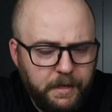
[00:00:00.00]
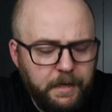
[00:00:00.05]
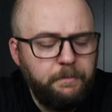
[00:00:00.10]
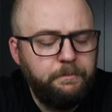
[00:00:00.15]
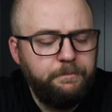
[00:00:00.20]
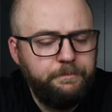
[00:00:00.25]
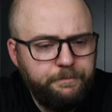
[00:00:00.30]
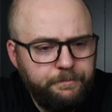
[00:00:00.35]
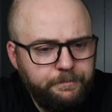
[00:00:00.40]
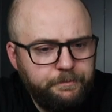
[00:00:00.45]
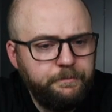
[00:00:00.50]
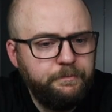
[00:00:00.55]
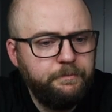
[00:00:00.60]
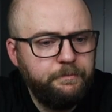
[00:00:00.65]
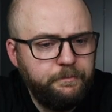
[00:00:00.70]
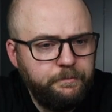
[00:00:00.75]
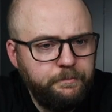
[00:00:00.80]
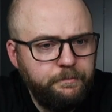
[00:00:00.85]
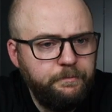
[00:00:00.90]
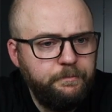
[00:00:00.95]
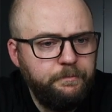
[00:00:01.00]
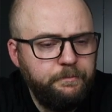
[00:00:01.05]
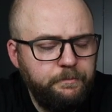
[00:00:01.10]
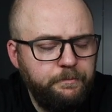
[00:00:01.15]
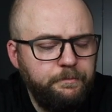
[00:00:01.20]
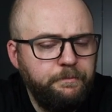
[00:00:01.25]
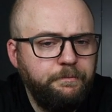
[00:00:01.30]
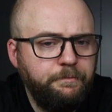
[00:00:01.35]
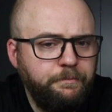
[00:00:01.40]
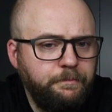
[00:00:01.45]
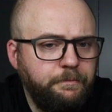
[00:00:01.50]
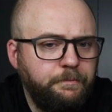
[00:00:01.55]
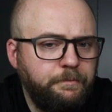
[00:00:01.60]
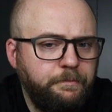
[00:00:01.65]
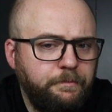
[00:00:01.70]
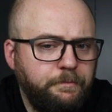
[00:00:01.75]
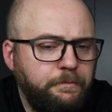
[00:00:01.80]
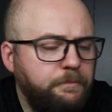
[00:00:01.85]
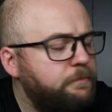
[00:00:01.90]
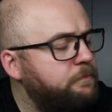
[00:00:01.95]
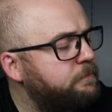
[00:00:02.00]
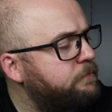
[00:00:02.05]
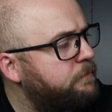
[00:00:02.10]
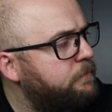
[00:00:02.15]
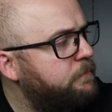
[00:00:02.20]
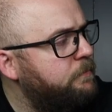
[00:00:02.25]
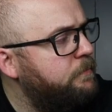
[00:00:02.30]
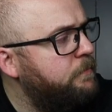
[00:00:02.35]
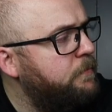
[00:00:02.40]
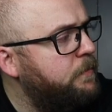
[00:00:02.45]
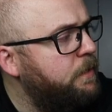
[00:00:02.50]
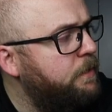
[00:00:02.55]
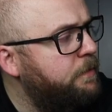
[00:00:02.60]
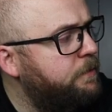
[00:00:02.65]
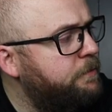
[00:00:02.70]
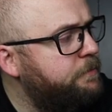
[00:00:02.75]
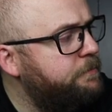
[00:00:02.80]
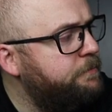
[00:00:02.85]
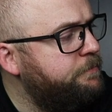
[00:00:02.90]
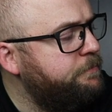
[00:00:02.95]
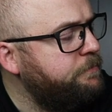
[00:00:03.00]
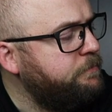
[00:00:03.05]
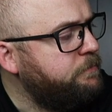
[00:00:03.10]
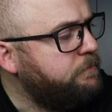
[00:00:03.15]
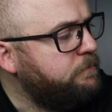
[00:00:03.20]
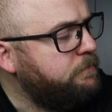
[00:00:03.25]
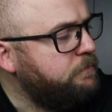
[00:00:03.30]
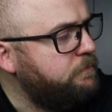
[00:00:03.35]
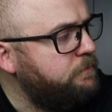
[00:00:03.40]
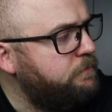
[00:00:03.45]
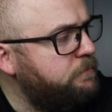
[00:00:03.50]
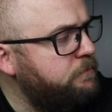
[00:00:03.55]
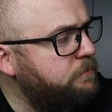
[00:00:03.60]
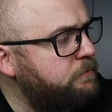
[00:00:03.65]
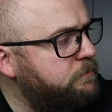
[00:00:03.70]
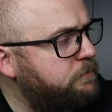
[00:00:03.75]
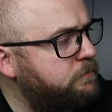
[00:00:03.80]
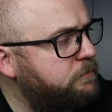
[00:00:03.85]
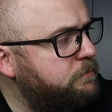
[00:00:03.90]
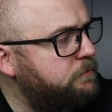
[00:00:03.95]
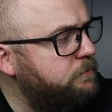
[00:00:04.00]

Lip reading: The person shown says nothing.